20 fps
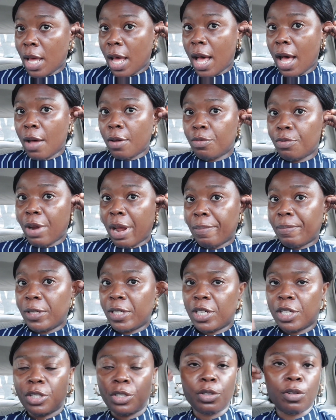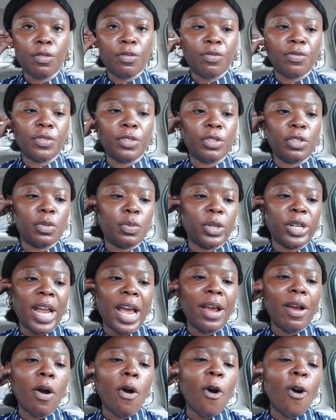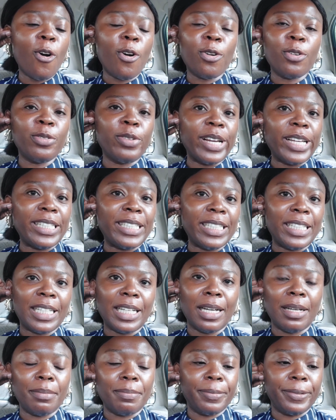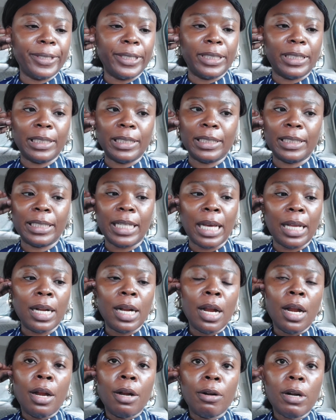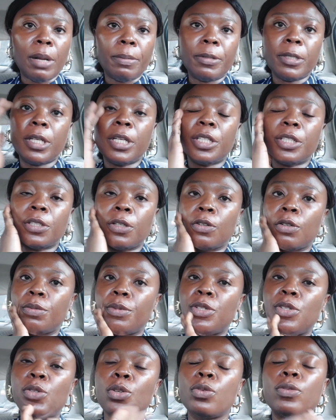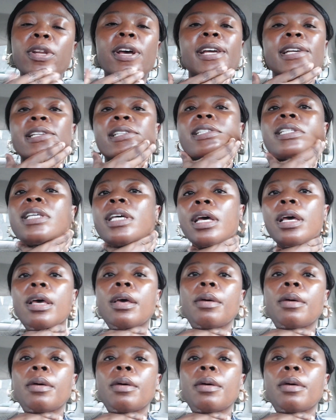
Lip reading: how reapplication feels. But I already can predict that reapplication will be so nice